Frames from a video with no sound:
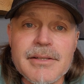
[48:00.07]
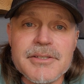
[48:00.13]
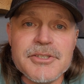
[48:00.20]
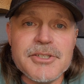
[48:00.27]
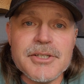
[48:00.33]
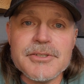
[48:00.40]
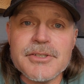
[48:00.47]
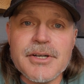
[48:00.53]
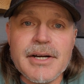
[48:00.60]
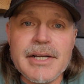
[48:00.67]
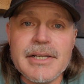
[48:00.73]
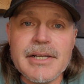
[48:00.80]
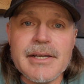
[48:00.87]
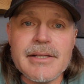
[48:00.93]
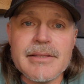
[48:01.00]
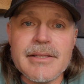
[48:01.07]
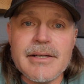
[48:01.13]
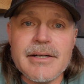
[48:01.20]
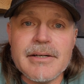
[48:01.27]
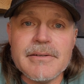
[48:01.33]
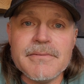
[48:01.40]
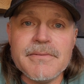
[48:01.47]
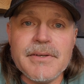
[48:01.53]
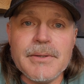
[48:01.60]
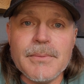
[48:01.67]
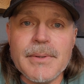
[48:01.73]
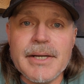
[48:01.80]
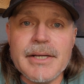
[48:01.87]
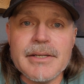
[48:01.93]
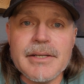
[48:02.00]
that's just trying to get their feet
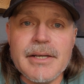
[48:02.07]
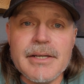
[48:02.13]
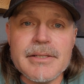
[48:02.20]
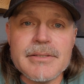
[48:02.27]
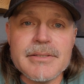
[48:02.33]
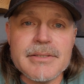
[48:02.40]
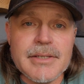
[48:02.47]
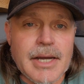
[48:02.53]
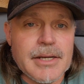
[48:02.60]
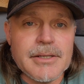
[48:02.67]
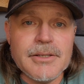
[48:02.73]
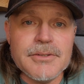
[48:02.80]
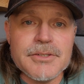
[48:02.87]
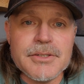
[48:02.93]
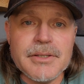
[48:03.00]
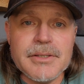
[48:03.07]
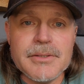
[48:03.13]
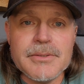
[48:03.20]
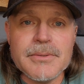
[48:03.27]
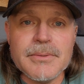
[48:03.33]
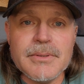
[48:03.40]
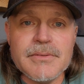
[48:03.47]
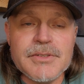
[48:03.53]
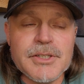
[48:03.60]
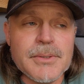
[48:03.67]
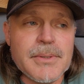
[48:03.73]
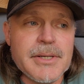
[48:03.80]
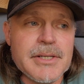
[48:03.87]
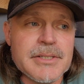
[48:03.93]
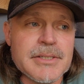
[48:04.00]
wet, it's not usually the tool of
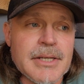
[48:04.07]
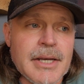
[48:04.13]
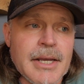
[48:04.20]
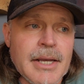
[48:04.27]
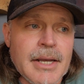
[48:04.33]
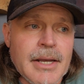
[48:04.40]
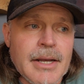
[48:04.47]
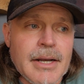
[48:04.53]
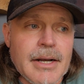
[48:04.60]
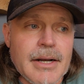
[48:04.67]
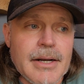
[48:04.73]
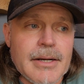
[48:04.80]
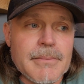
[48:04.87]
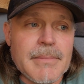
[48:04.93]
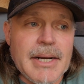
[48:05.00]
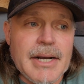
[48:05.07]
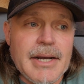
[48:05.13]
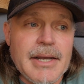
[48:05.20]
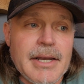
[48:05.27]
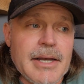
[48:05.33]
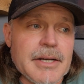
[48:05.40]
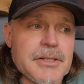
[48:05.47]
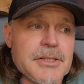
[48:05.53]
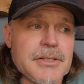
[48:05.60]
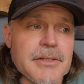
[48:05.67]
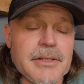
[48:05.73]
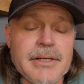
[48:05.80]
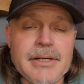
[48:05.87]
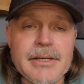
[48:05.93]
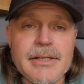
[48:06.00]
choice. I
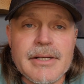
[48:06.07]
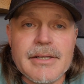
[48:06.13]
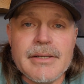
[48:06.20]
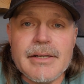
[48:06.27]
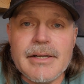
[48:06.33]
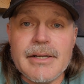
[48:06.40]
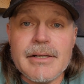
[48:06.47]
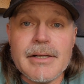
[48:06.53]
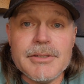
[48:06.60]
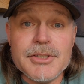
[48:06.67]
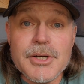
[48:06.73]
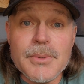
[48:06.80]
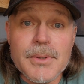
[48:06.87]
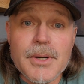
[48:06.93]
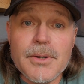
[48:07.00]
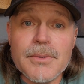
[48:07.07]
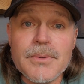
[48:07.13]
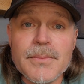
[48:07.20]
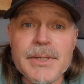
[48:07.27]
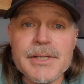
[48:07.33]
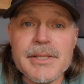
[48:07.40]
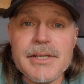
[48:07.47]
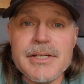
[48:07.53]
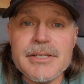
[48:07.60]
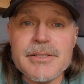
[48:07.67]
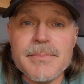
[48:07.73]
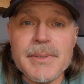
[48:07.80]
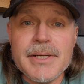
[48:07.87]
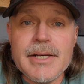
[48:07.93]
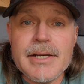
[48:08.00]
actually don't own one of these,
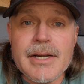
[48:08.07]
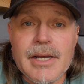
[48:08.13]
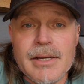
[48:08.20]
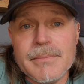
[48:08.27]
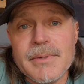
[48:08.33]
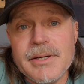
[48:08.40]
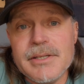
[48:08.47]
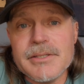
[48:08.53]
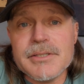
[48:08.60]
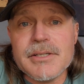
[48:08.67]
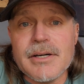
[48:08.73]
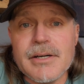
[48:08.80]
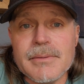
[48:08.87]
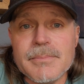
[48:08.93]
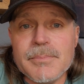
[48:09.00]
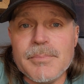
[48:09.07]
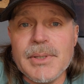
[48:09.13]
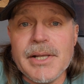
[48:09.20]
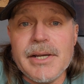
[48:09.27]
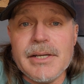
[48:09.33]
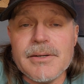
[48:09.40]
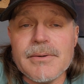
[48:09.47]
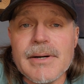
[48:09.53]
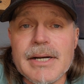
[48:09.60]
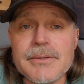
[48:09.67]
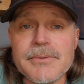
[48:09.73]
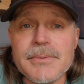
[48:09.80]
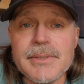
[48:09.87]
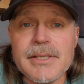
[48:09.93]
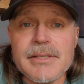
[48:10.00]
but I'm going to start playing
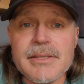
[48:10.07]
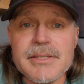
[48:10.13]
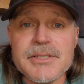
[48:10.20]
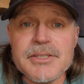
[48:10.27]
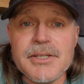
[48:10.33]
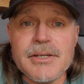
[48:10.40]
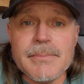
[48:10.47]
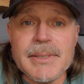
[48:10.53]
around with it this year